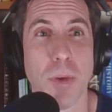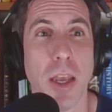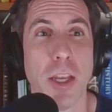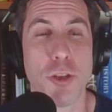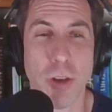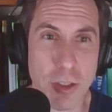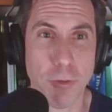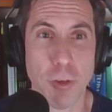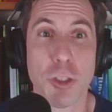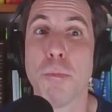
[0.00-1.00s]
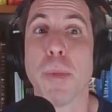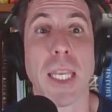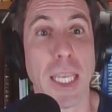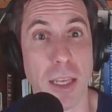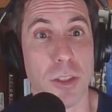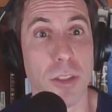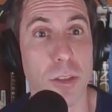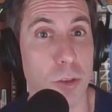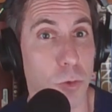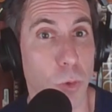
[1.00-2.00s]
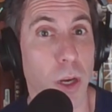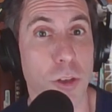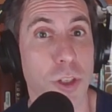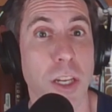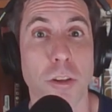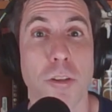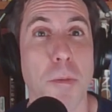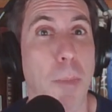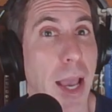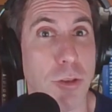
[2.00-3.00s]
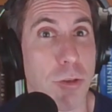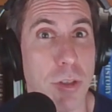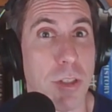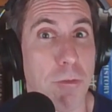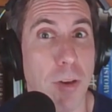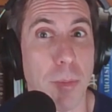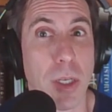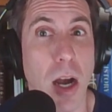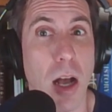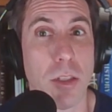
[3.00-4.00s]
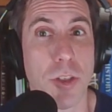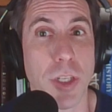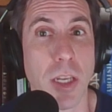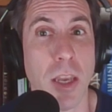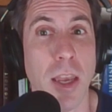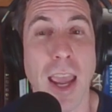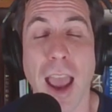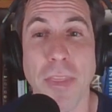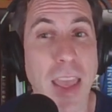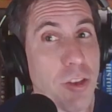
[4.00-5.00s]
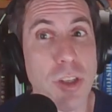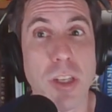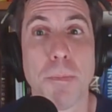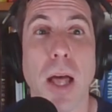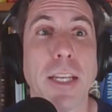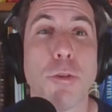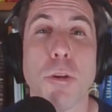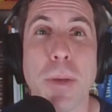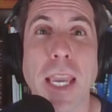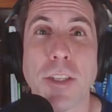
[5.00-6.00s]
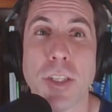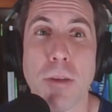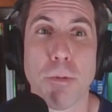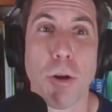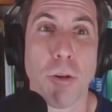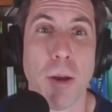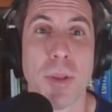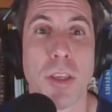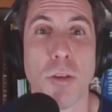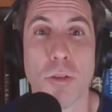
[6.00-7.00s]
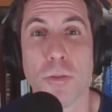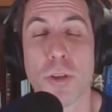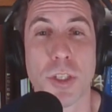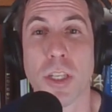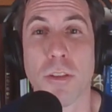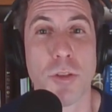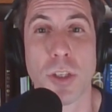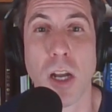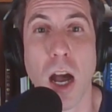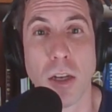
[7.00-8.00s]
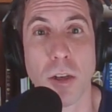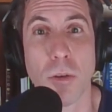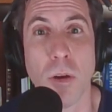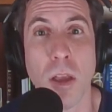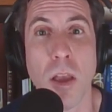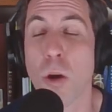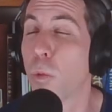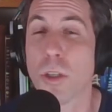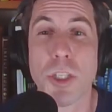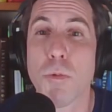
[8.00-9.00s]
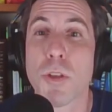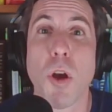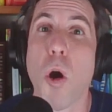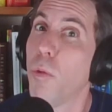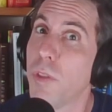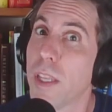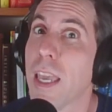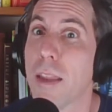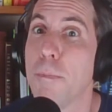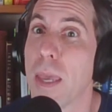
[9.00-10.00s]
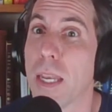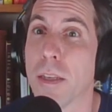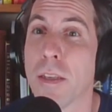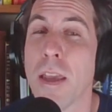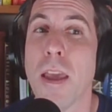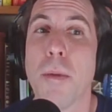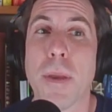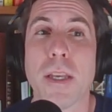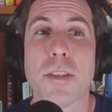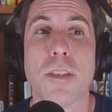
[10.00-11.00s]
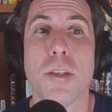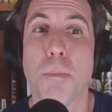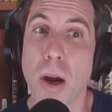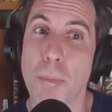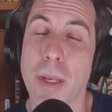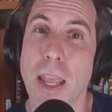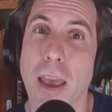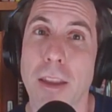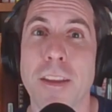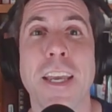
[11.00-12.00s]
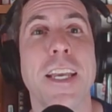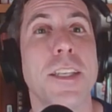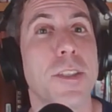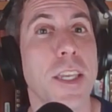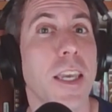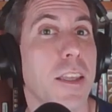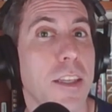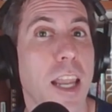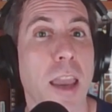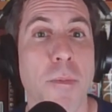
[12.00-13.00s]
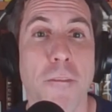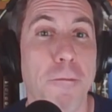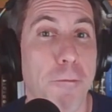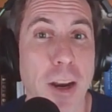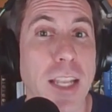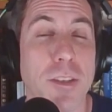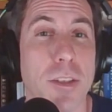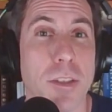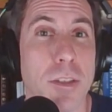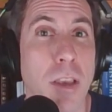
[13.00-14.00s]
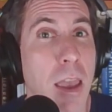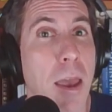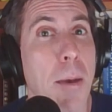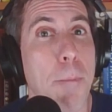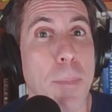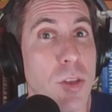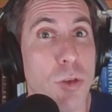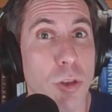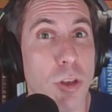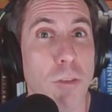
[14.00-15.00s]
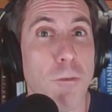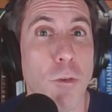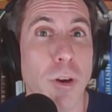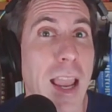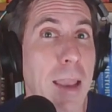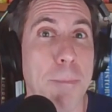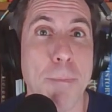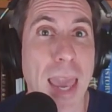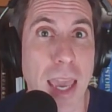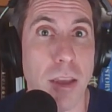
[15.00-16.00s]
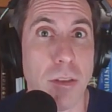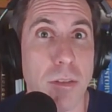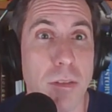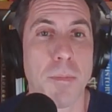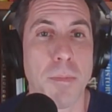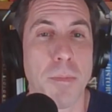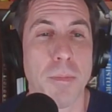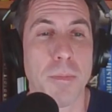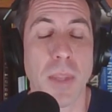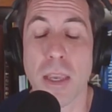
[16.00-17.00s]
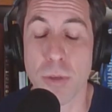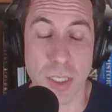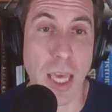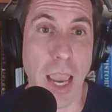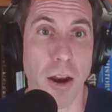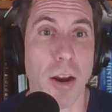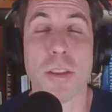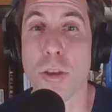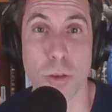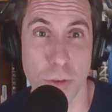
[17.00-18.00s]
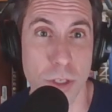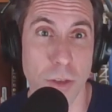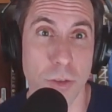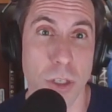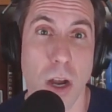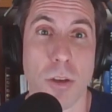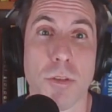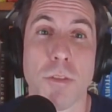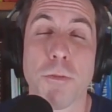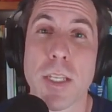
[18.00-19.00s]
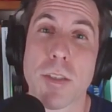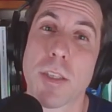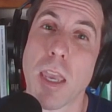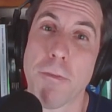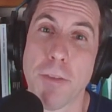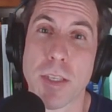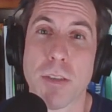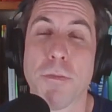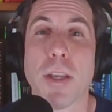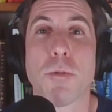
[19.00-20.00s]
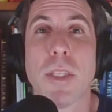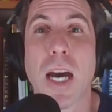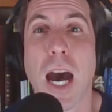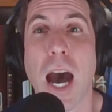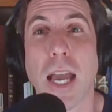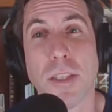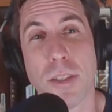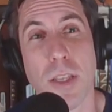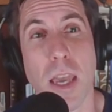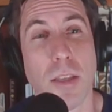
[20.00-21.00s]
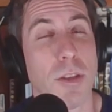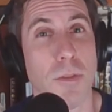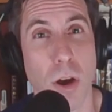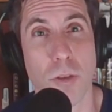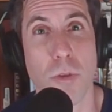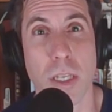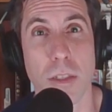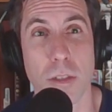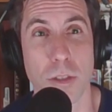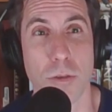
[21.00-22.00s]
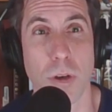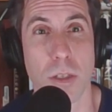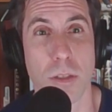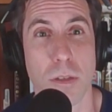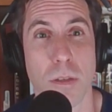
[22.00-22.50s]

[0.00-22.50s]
transferred to McGill, where she earned a master's in pharmacology, and then she applied to a PhD program at the University of Chicago, where she was only admitted because the department head, seeing the name Francis, mistook her for a man. It was there, at the University of Chicago, that Frances came face to face with the high stakes of unregulated drugs.